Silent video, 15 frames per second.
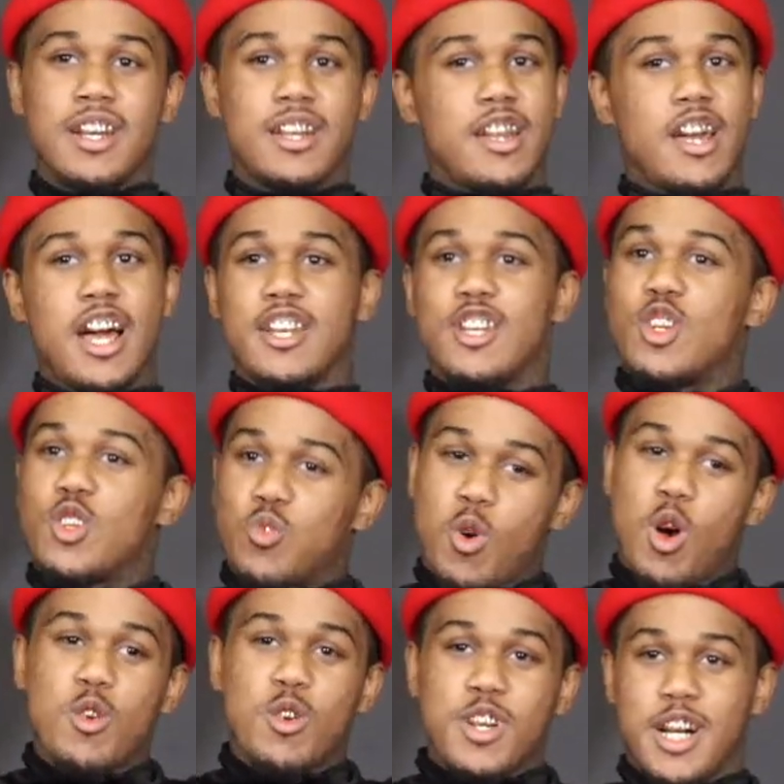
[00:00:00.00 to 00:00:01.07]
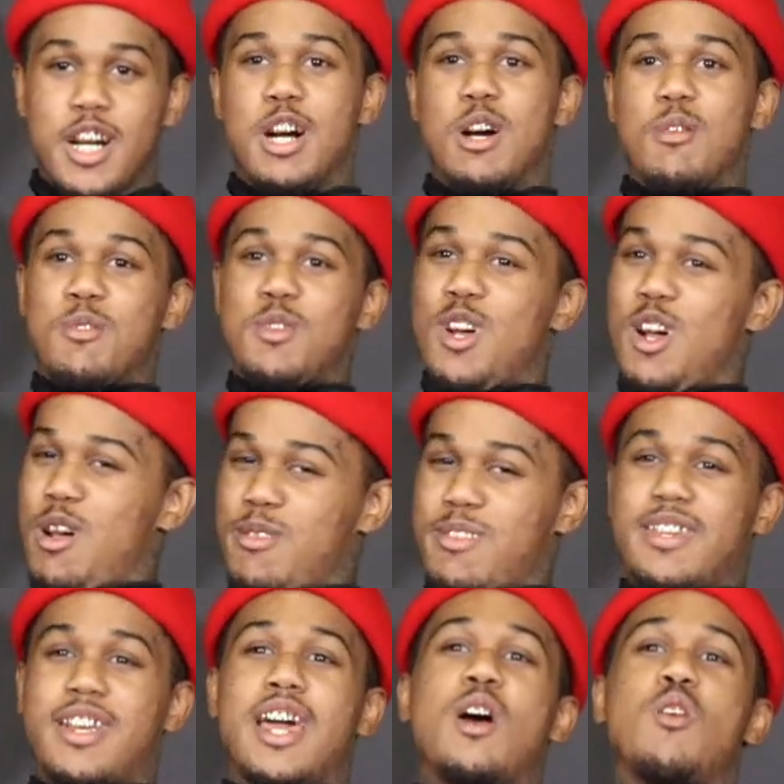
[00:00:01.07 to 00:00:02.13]
No, I just woke up. You know what I'm
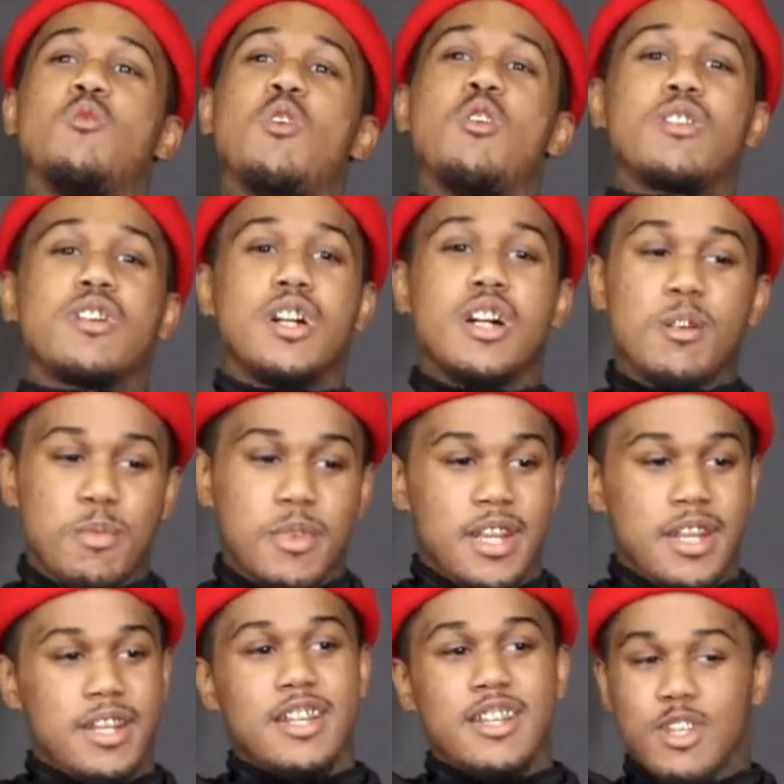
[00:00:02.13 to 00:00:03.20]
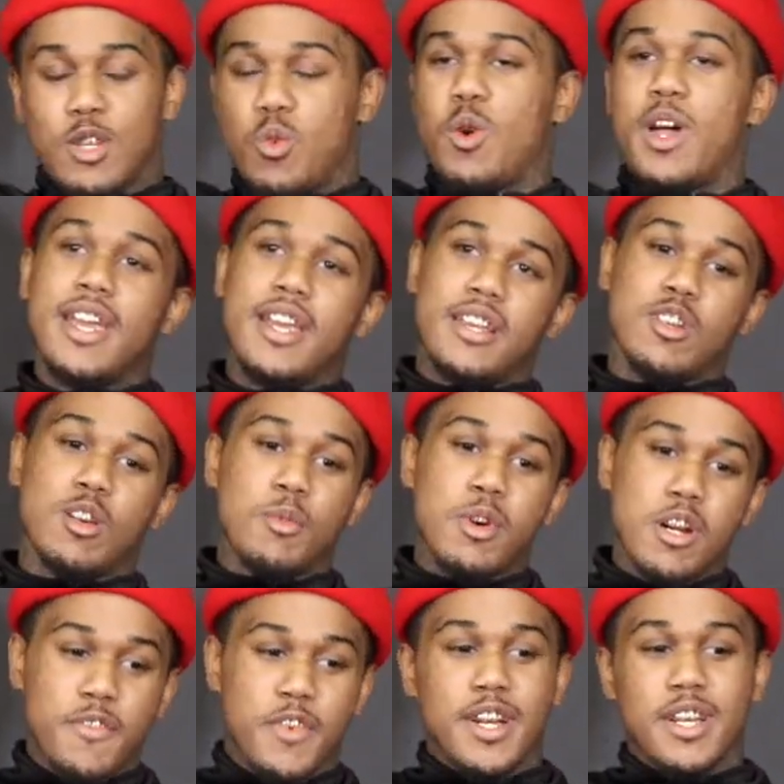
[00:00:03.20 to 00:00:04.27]
saying? I woke up, man, this the way. So
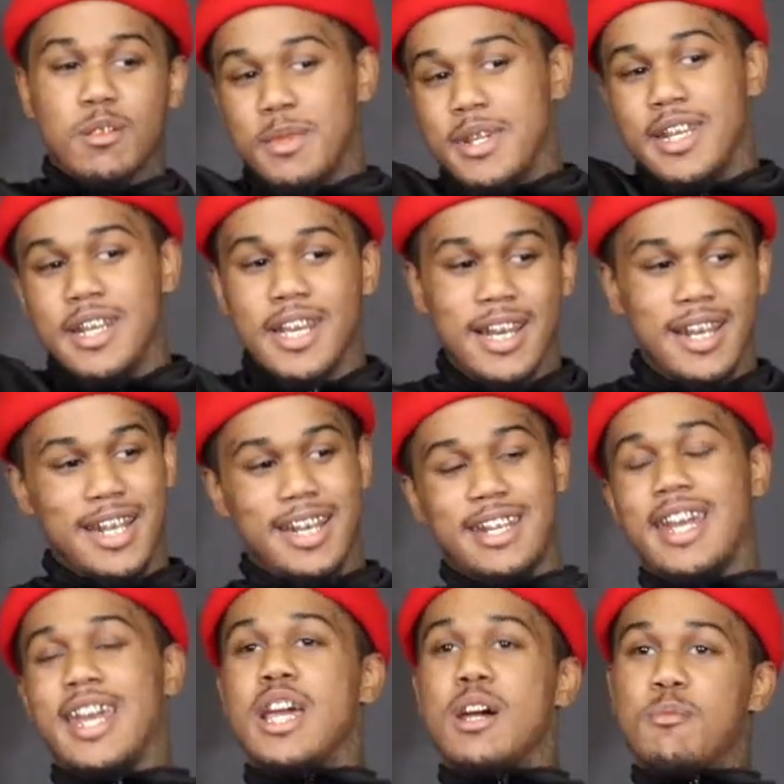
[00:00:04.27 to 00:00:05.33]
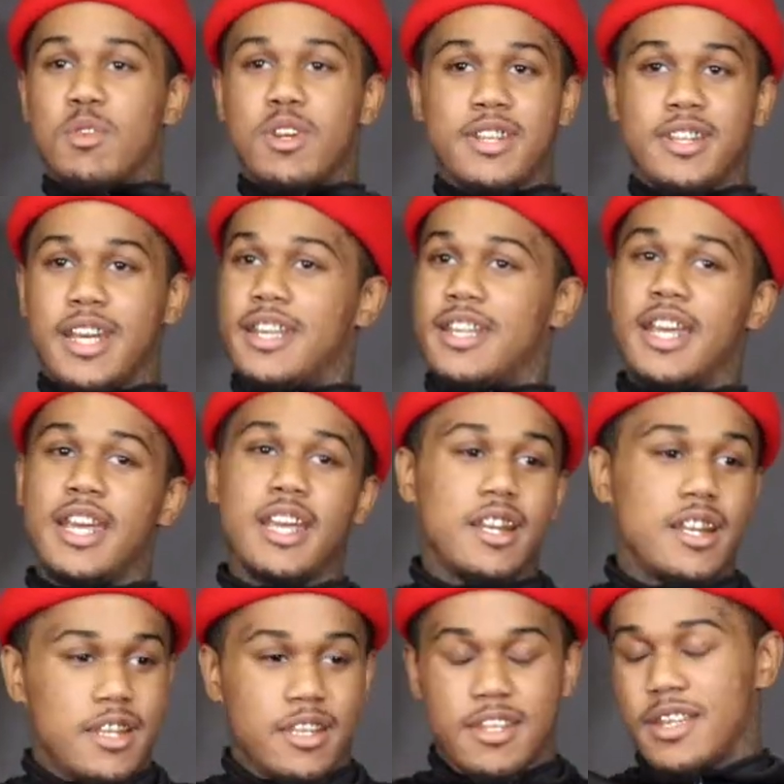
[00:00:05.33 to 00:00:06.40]
motherfuckers be like, damn, bro, it ain't that.
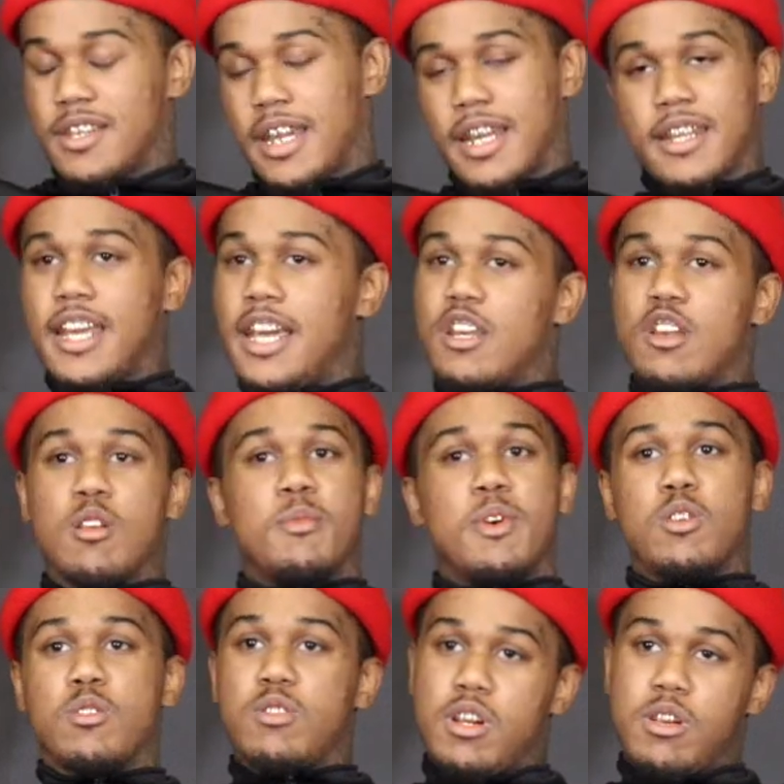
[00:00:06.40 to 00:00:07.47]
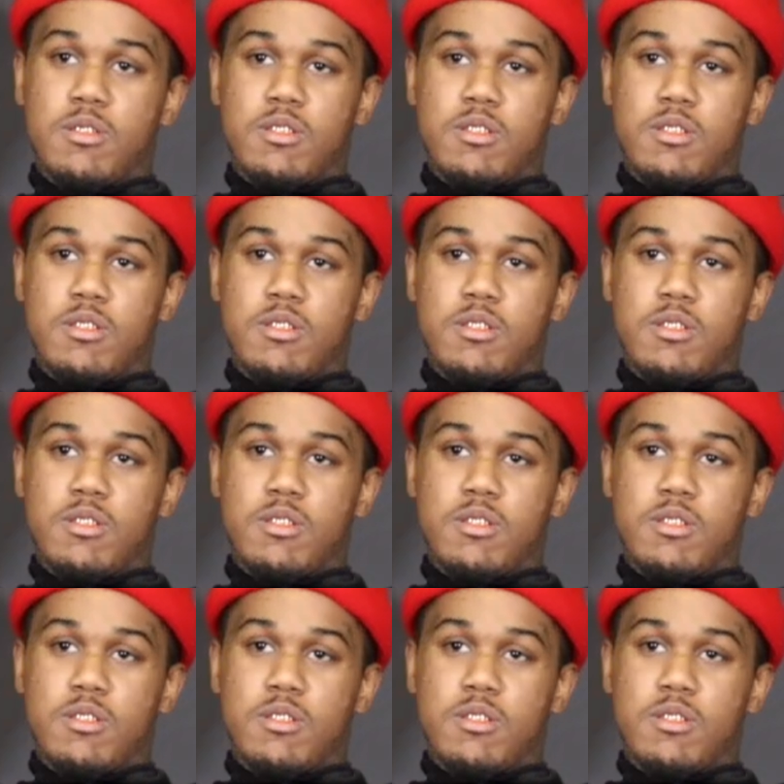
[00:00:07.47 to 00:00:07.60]
It just ain't that no more, you know?